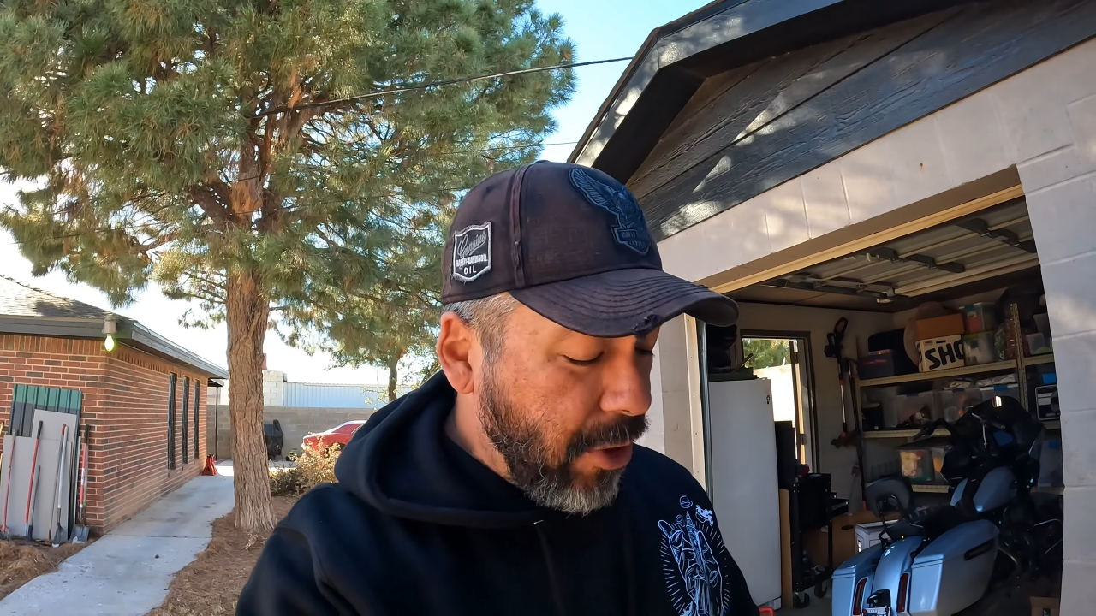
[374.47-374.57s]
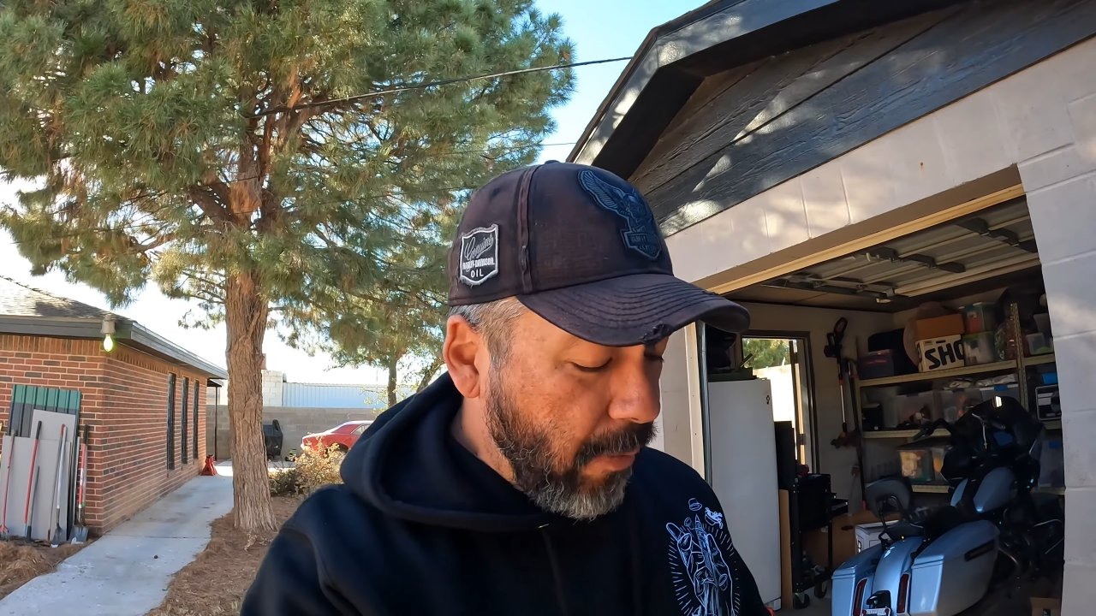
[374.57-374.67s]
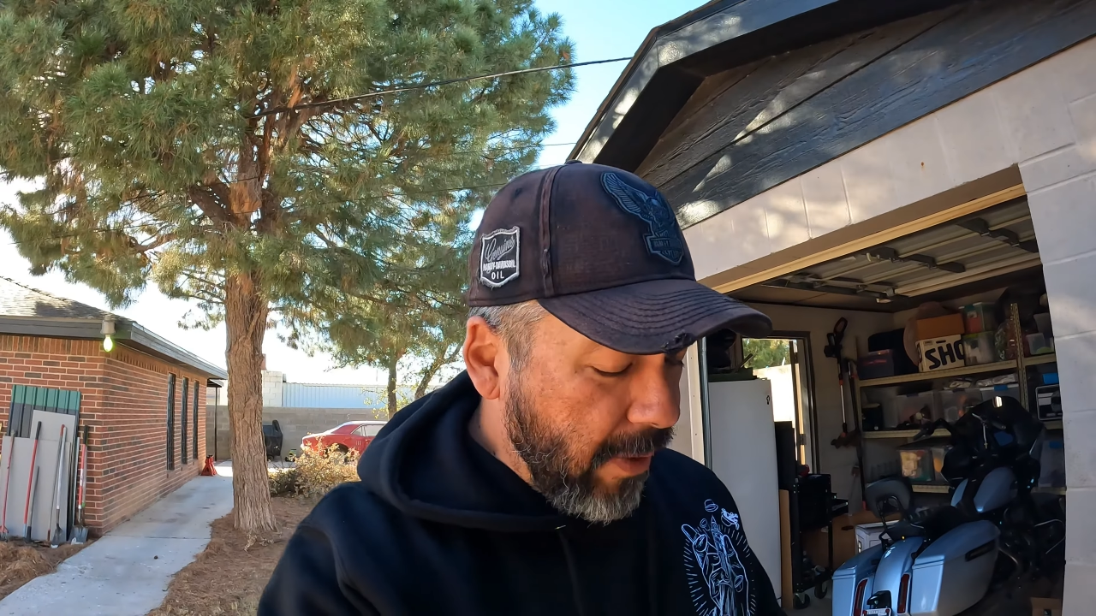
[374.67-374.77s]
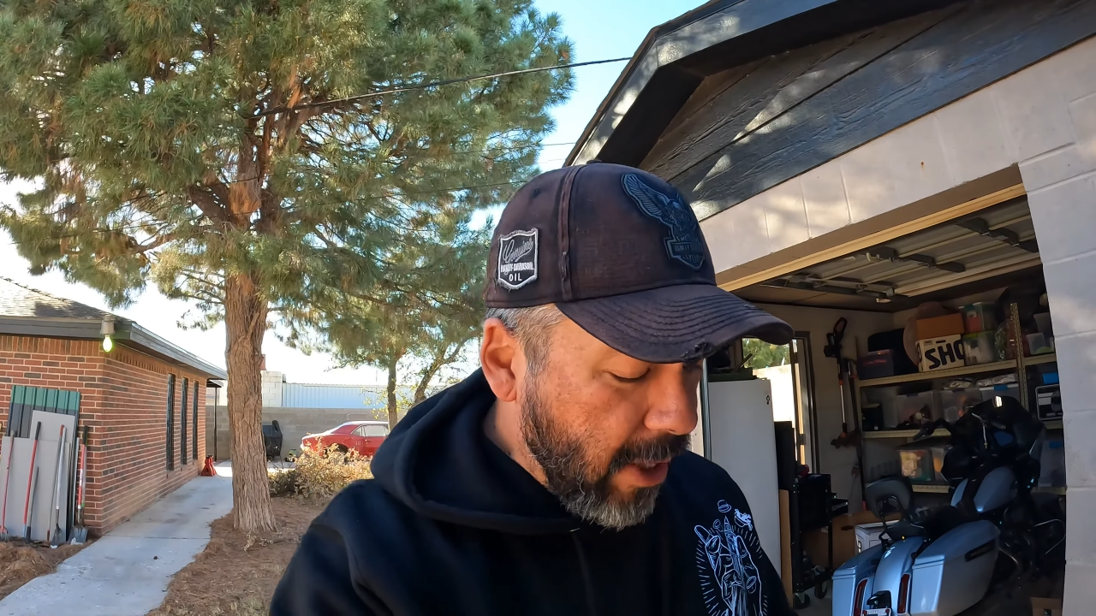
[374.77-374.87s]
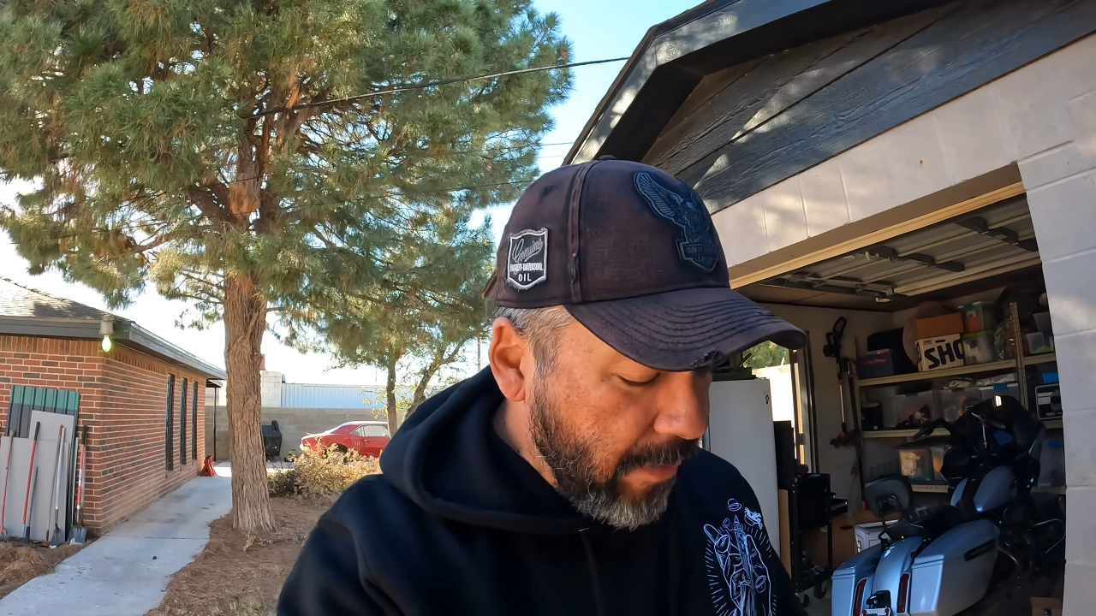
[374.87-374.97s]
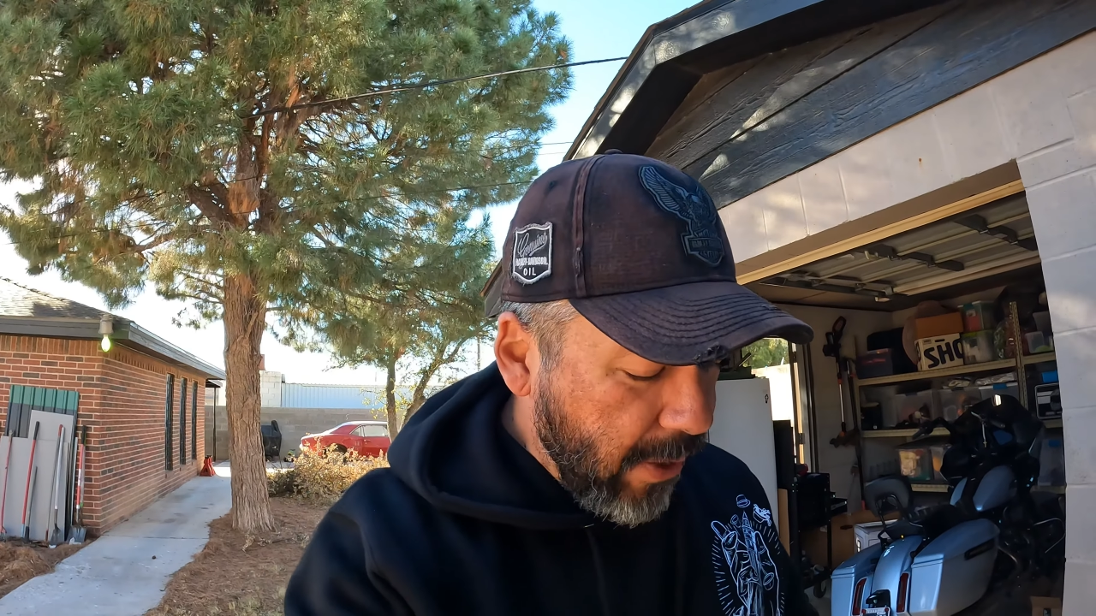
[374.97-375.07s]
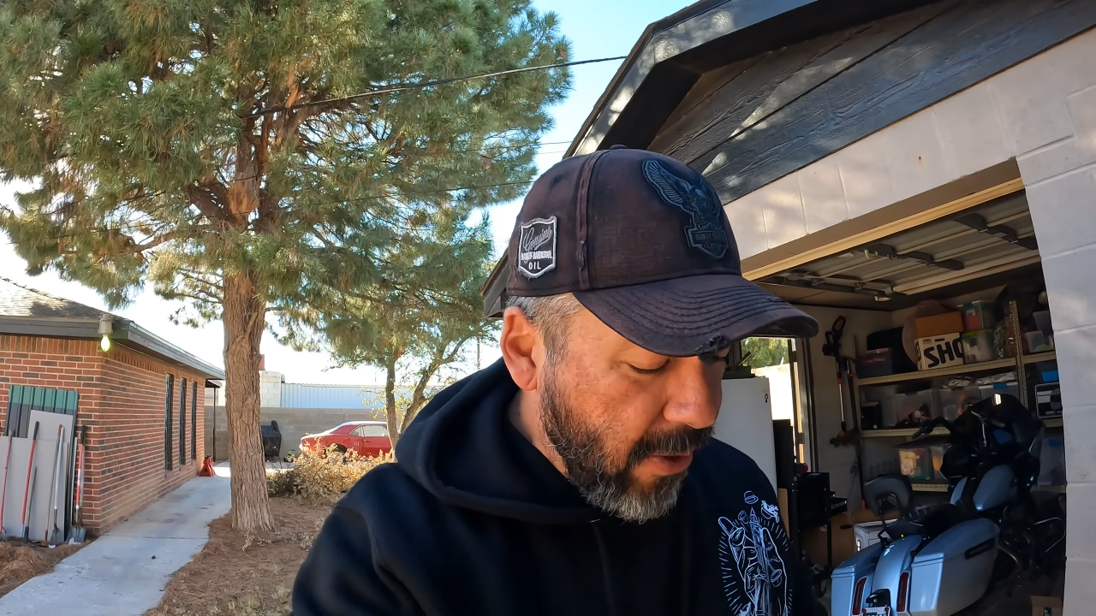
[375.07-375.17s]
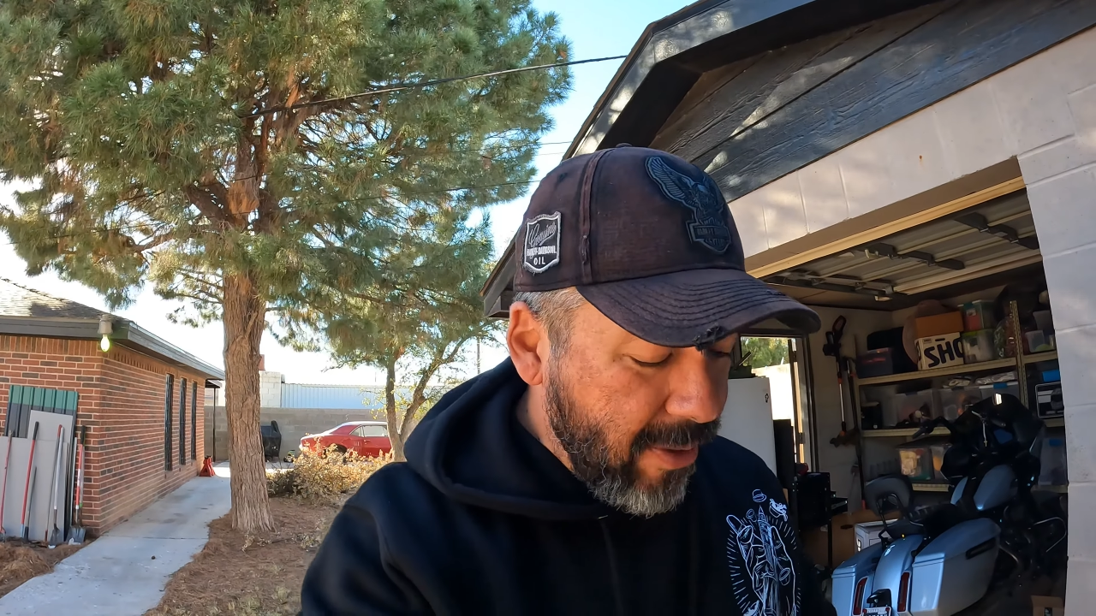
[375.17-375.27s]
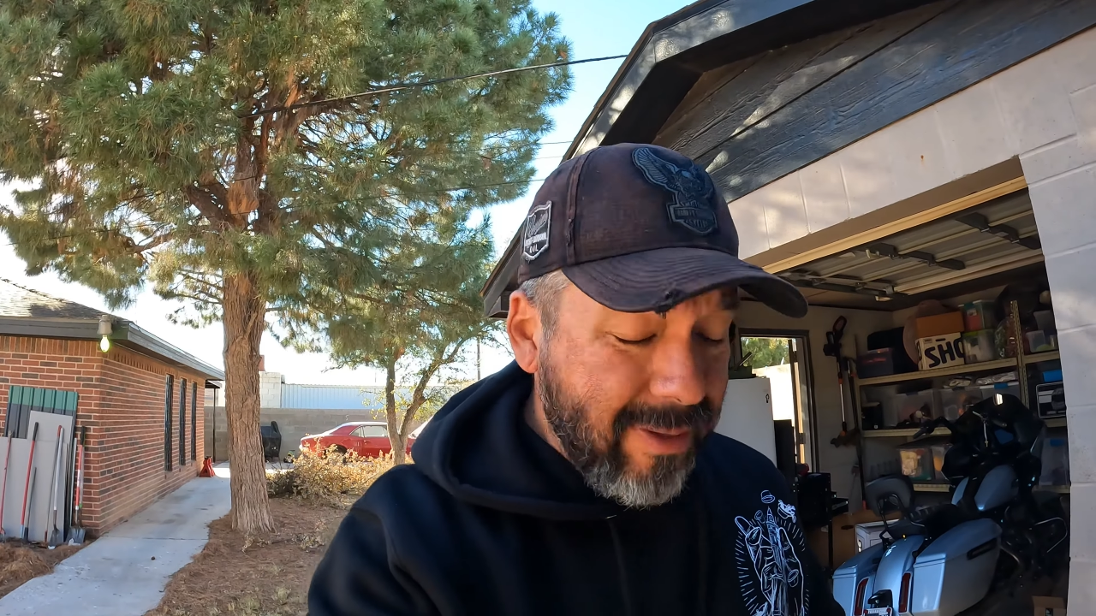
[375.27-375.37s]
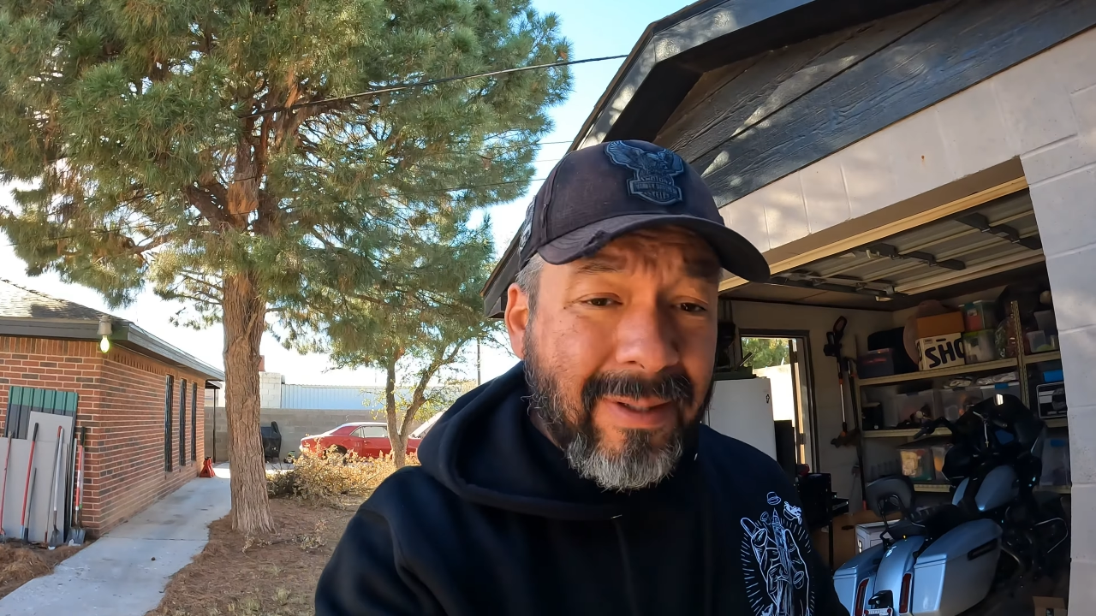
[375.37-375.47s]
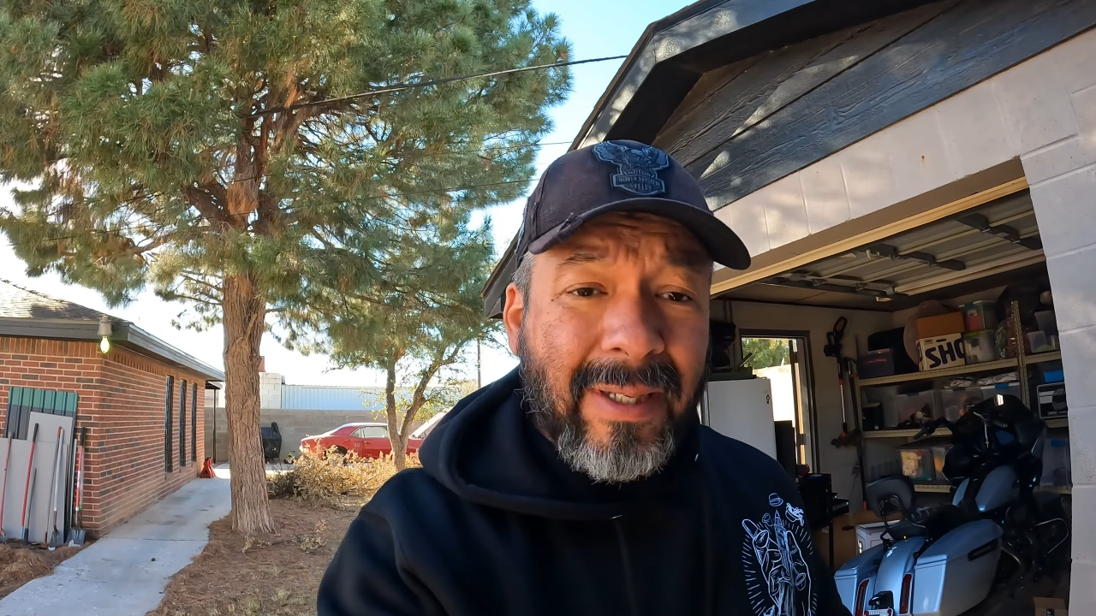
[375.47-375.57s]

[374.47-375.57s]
opened up, y'all,